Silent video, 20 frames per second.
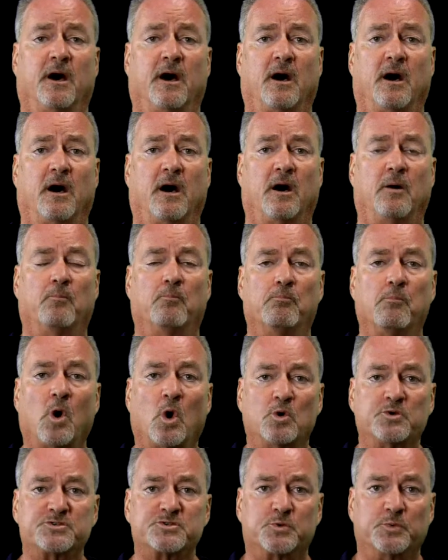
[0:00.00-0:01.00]

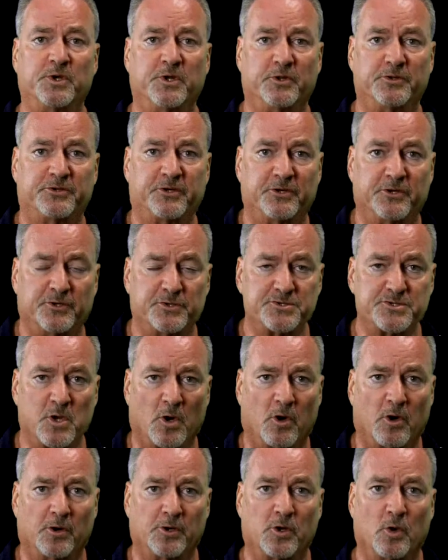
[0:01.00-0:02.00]
Most realtors
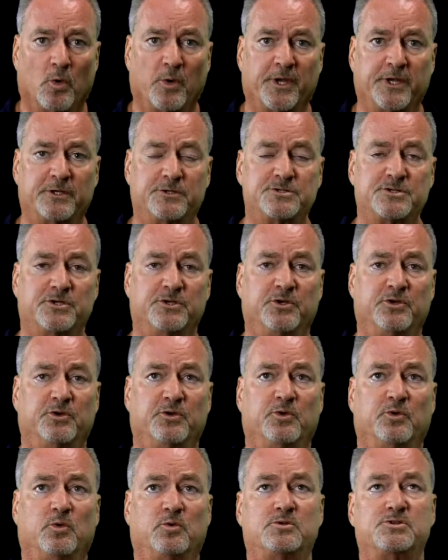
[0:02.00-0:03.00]
are going
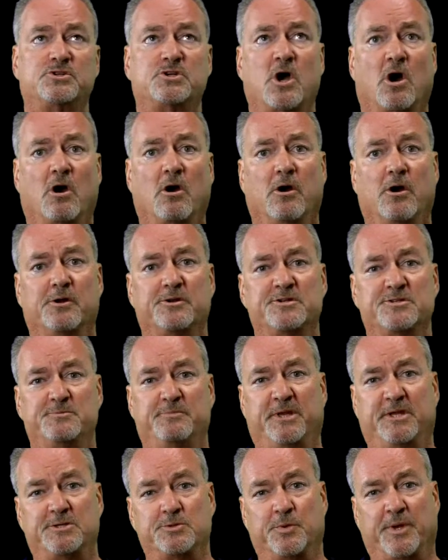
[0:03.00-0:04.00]
to
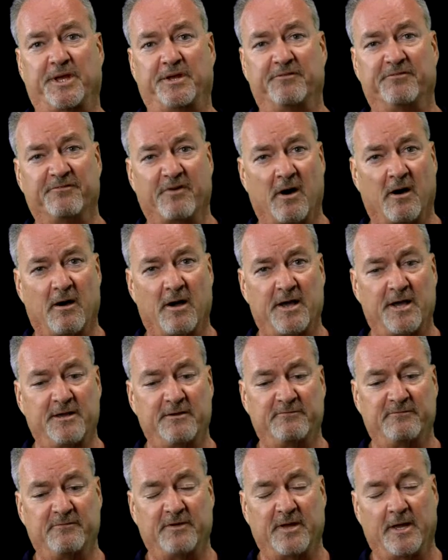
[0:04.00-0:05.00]
charge between
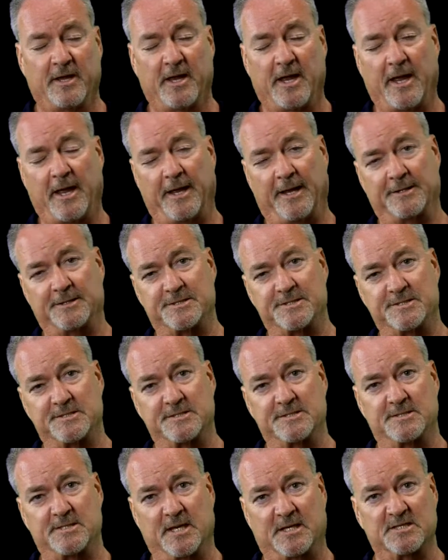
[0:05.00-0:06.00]
5 and
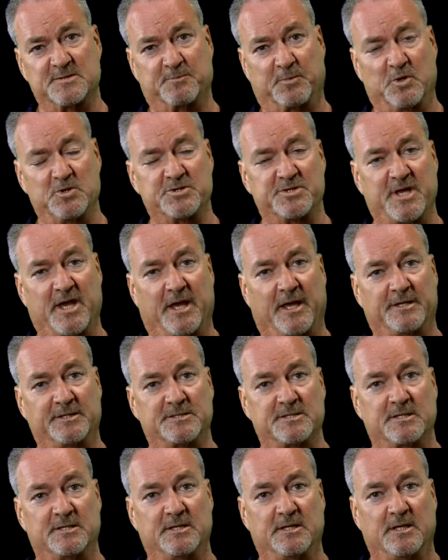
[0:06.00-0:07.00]

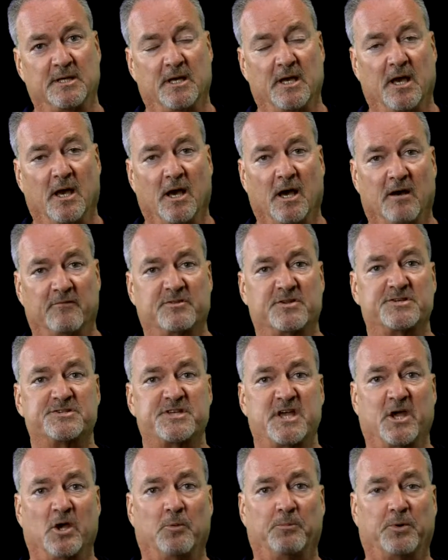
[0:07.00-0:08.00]
6% of the
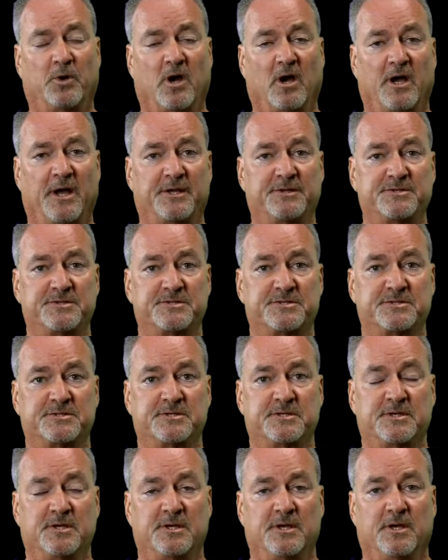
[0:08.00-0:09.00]
sale
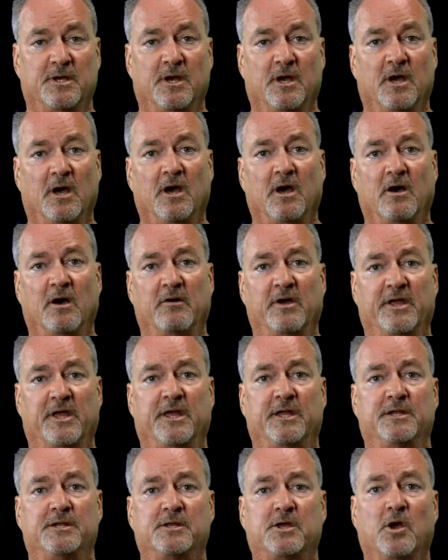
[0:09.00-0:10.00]
price
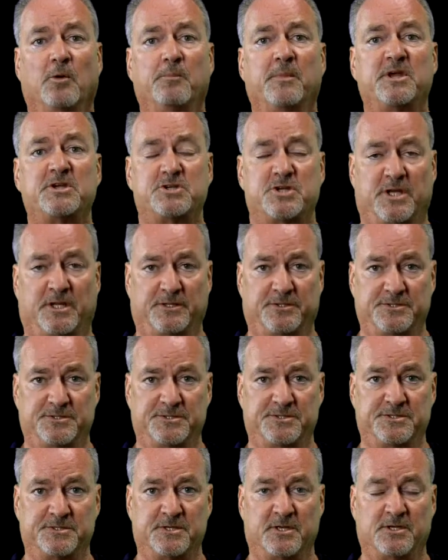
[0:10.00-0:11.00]
in
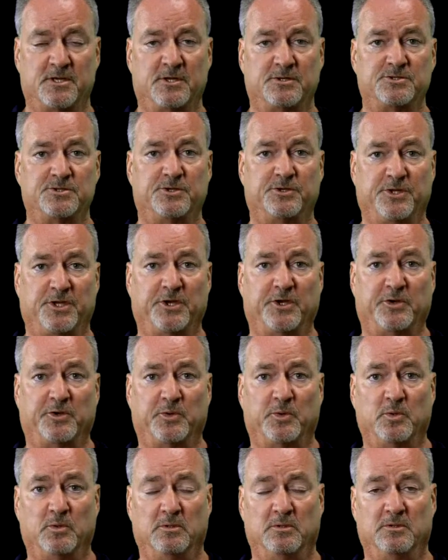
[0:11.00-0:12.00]
commissions to
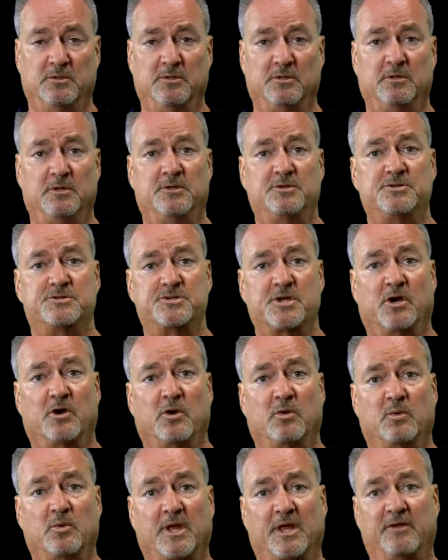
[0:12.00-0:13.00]
you.
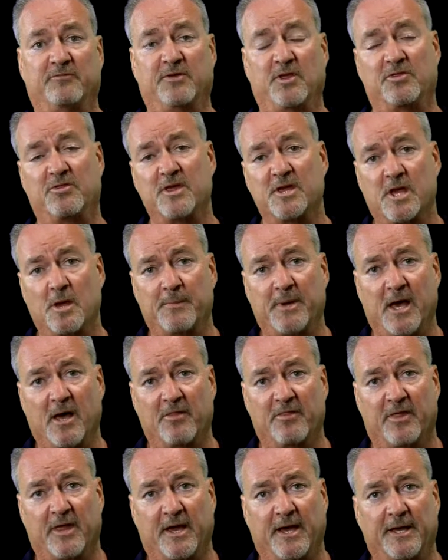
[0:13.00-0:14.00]
So if you think
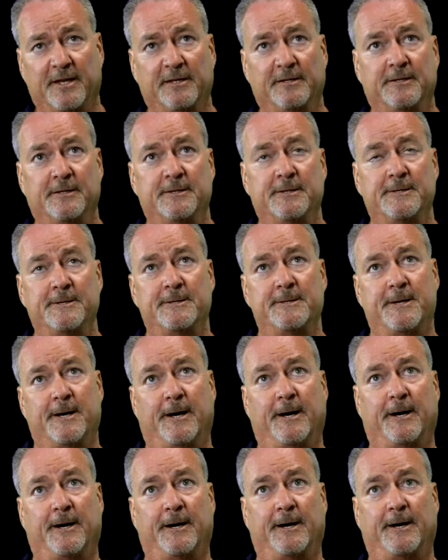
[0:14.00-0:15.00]
about that,
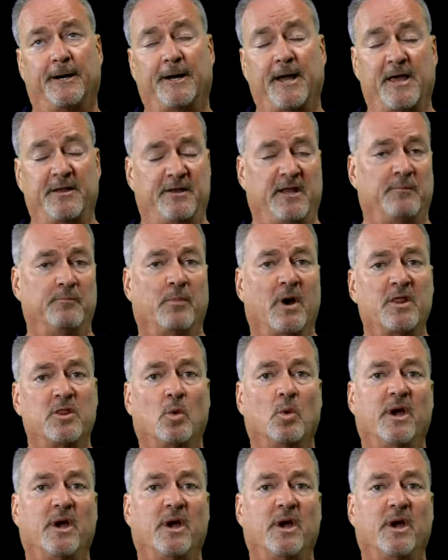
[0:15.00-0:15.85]
and by the